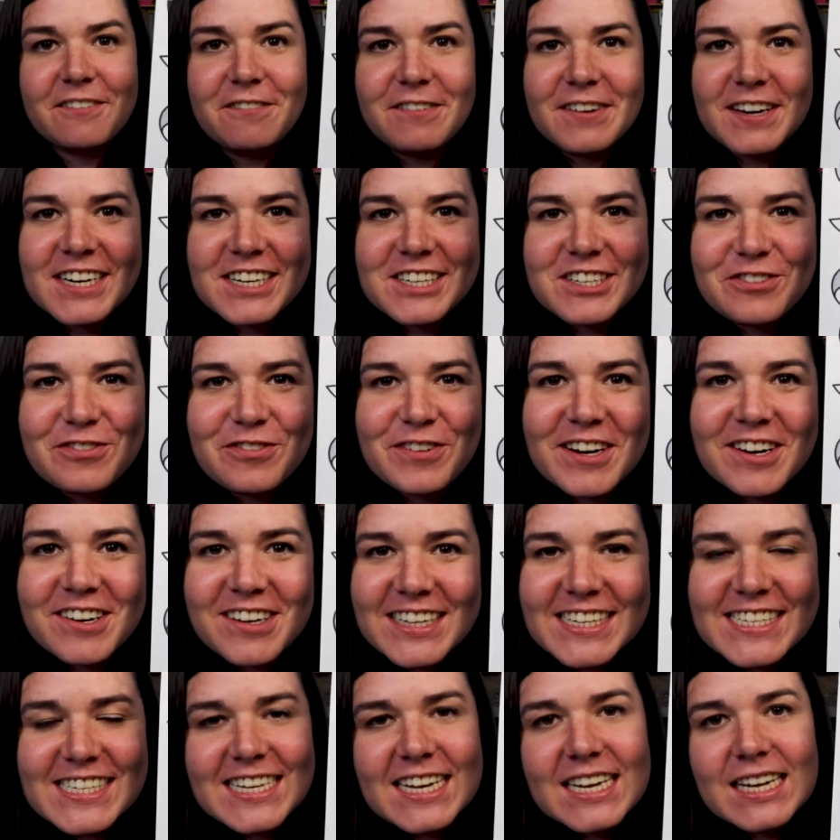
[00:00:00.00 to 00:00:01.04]
finished
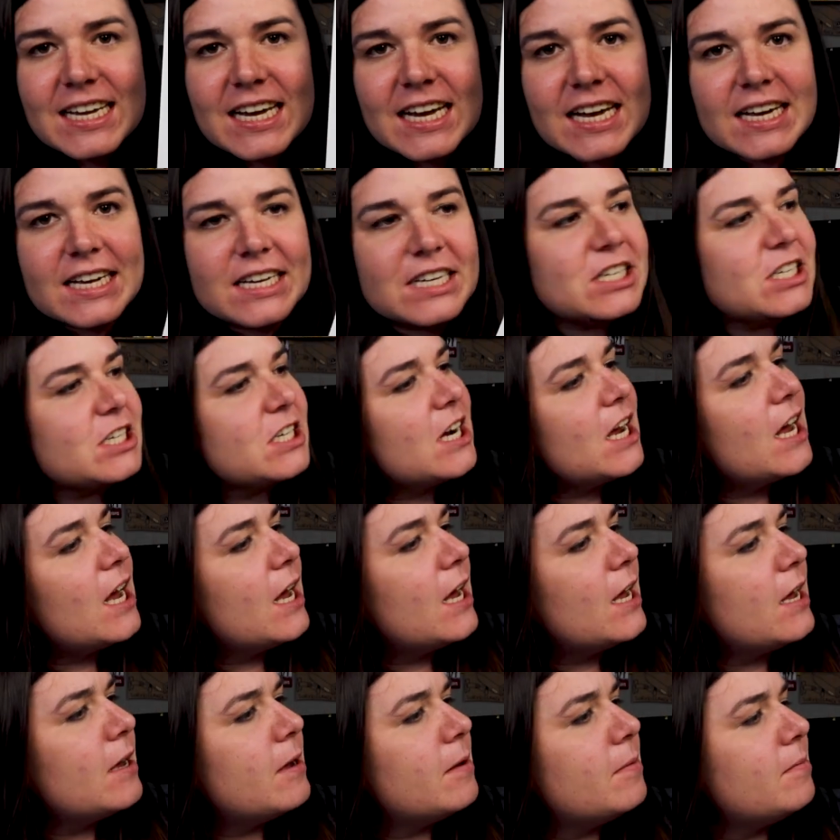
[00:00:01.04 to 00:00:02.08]
Fearless collage.
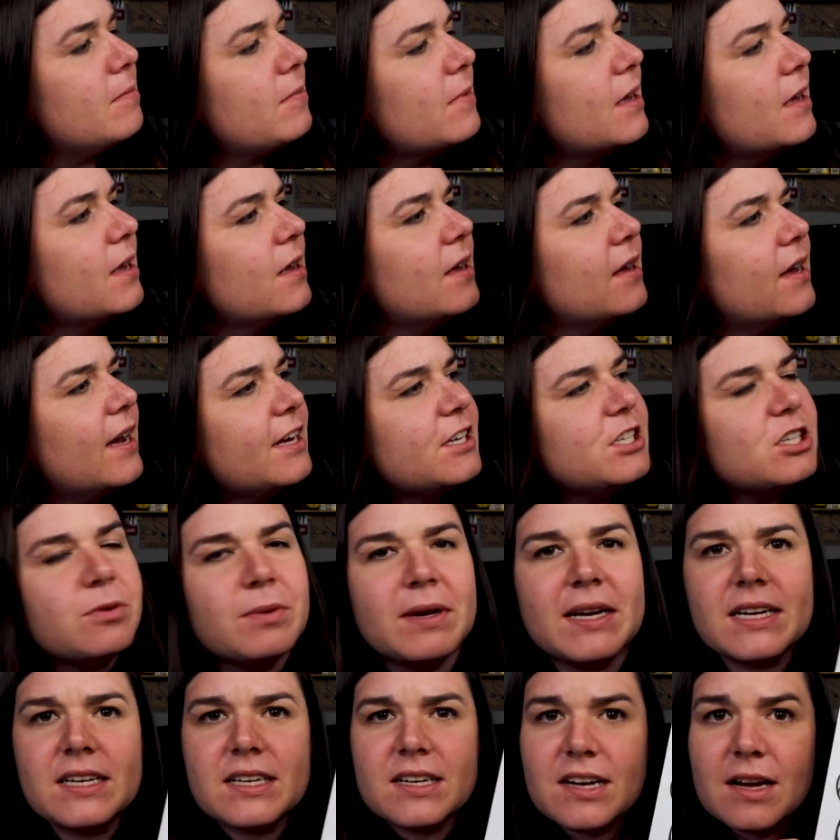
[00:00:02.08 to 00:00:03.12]
I
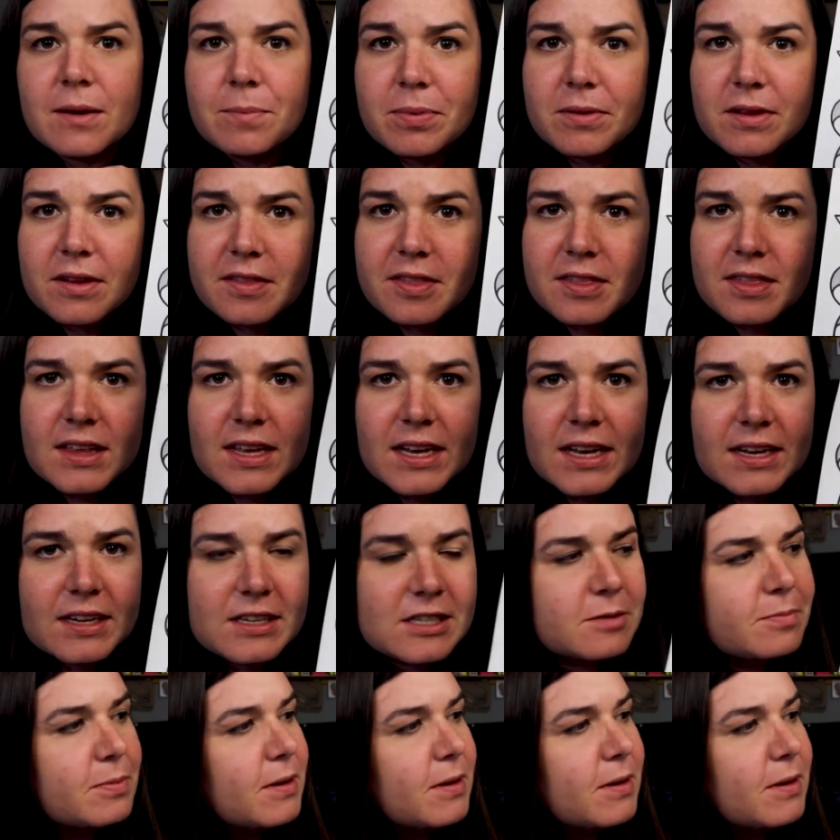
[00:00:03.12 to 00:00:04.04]
tweaked a couple of things,